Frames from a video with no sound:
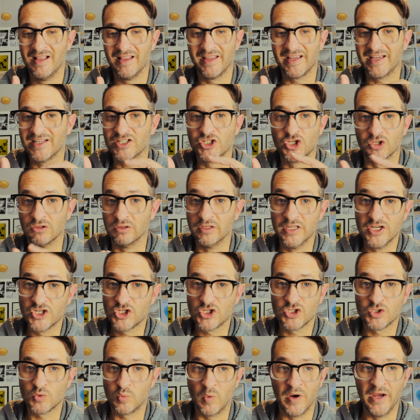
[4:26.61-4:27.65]
like a
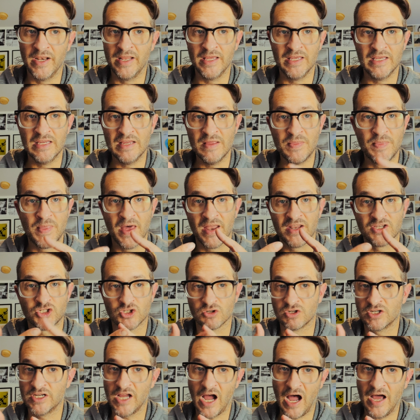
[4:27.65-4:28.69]
delicious way to eat, that it's
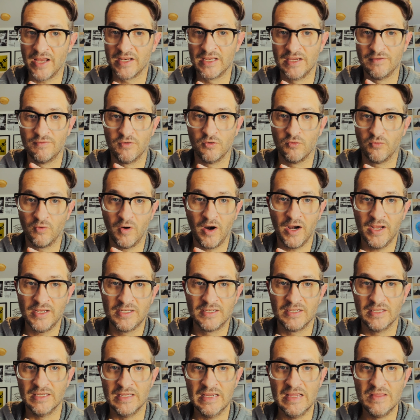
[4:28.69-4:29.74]
your God given right
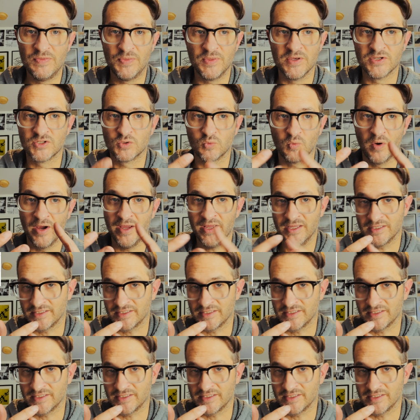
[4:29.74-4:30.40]
to eat this way,